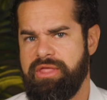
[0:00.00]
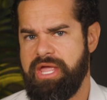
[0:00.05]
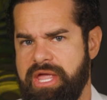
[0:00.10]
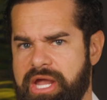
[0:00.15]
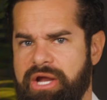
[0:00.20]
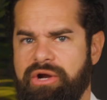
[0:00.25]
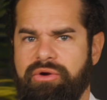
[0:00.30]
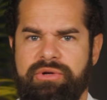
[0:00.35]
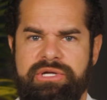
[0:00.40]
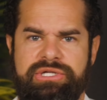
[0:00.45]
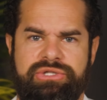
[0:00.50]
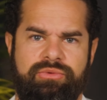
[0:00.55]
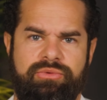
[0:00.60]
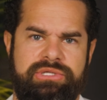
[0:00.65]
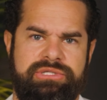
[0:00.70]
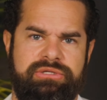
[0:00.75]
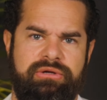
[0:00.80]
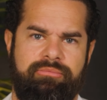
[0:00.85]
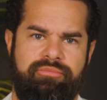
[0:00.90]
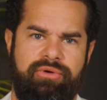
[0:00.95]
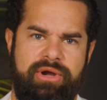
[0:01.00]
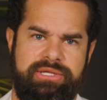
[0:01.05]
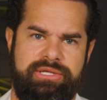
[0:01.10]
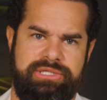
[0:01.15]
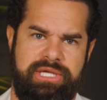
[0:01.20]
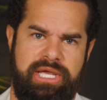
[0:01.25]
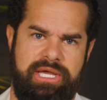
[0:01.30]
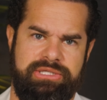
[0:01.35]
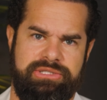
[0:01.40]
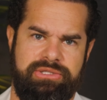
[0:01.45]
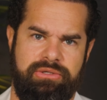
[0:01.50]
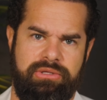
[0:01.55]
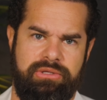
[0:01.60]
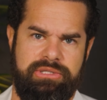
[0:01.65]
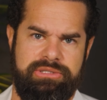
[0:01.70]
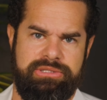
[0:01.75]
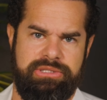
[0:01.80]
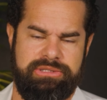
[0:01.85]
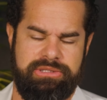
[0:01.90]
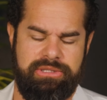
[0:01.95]
increased risk of breast cancer.
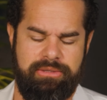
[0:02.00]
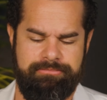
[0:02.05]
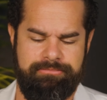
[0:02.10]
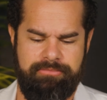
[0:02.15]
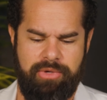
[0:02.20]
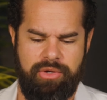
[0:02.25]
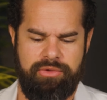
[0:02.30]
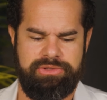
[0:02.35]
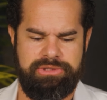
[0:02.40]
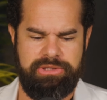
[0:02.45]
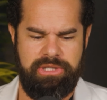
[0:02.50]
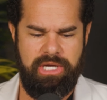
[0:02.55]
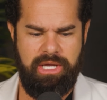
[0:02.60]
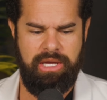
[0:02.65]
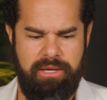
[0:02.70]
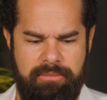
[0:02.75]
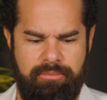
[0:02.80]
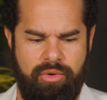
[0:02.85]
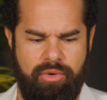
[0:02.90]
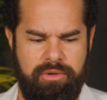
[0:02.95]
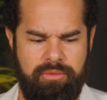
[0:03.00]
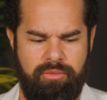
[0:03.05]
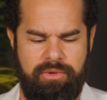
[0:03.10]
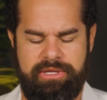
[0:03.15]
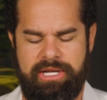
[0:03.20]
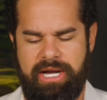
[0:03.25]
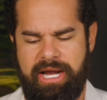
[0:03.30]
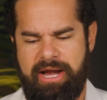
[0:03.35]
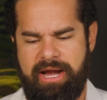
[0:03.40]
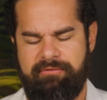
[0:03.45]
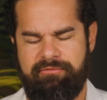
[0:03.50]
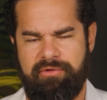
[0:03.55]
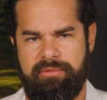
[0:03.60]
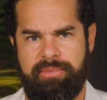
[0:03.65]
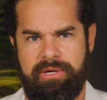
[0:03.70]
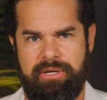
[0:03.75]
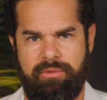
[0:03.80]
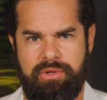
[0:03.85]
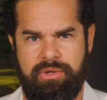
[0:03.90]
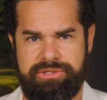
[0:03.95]
This is the most important one that
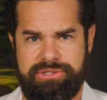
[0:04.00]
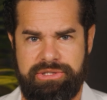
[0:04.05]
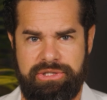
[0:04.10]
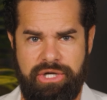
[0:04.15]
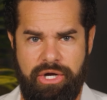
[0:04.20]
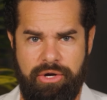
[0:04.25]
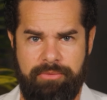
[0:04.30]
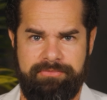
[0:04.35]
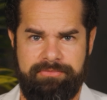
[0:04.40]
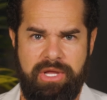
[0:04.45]
everybody wants to know.